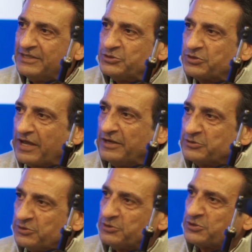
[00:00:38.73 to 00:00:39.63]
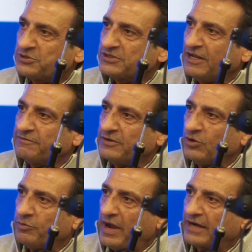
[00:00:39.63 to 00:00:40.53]
to kind of introduce yourself and
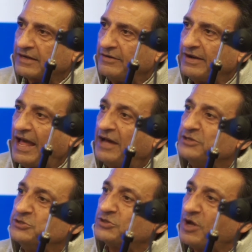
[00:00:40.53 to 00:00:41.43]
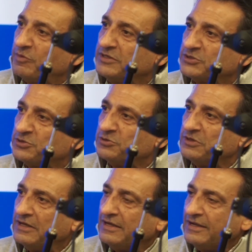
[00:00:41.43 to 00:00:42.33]
your background and how did you come into
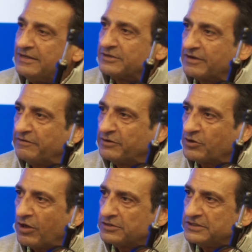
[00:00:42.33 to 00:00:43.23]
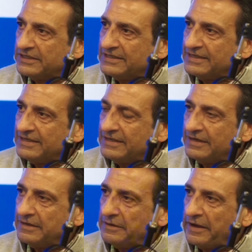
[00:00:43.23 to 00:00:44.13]
integrative oncology
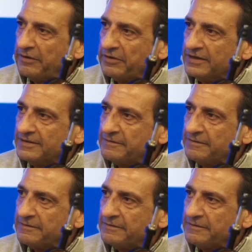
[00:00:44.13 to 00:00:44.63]
area.